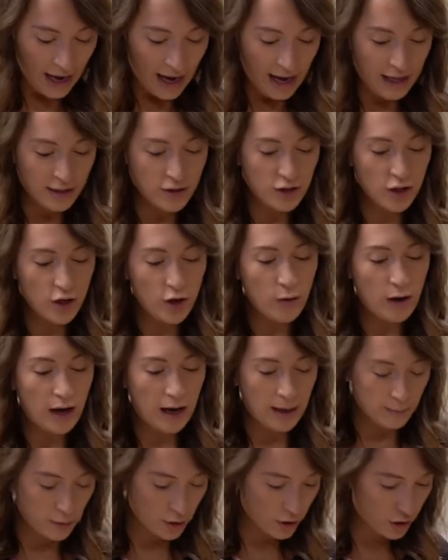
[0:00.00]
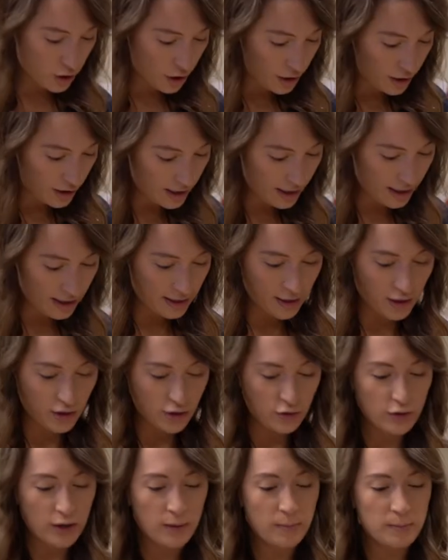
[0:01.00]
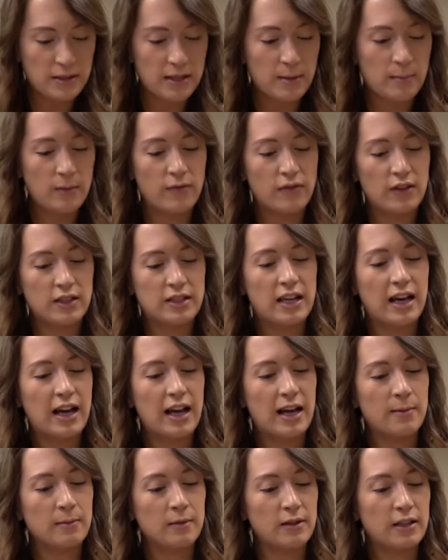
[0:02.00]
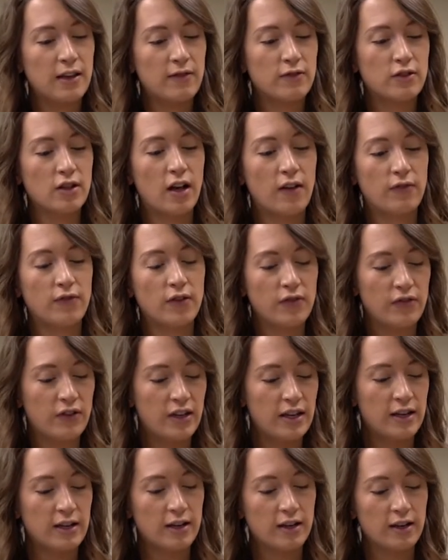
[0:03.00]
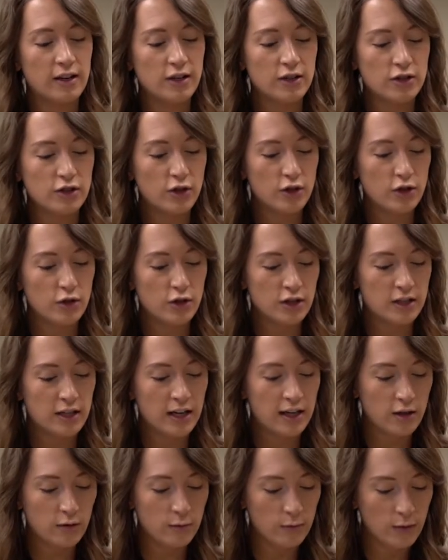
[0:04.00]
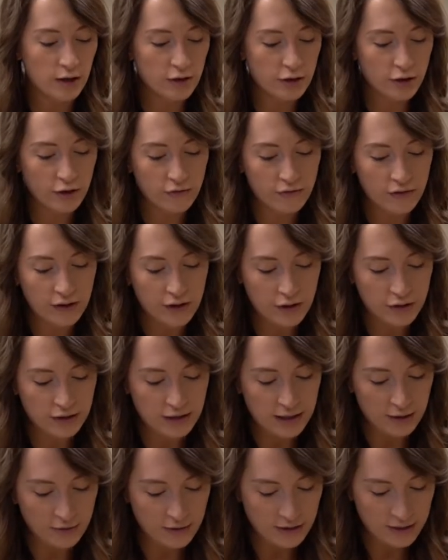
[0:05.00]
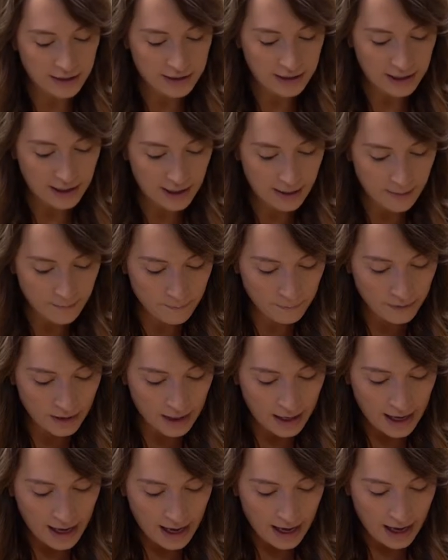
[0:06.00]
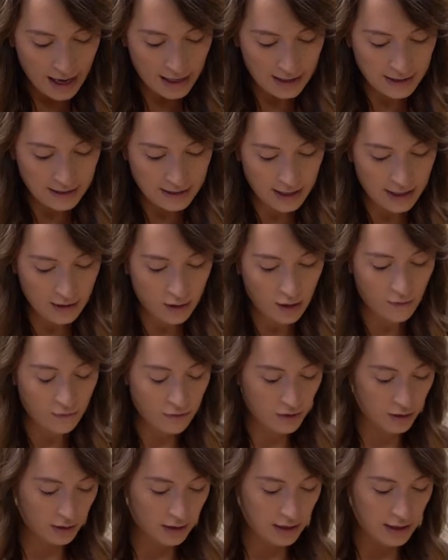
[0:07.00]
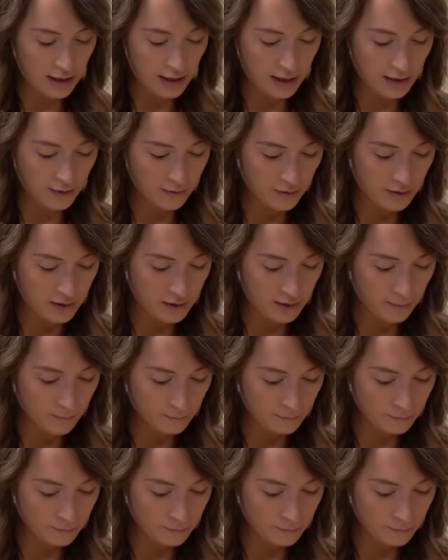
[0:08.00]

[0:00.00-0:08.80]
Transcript: And so I'm just gonna kind of strip some of the thyme leaves off of here. So you just kind of run your finger down the stem and take off the leaves.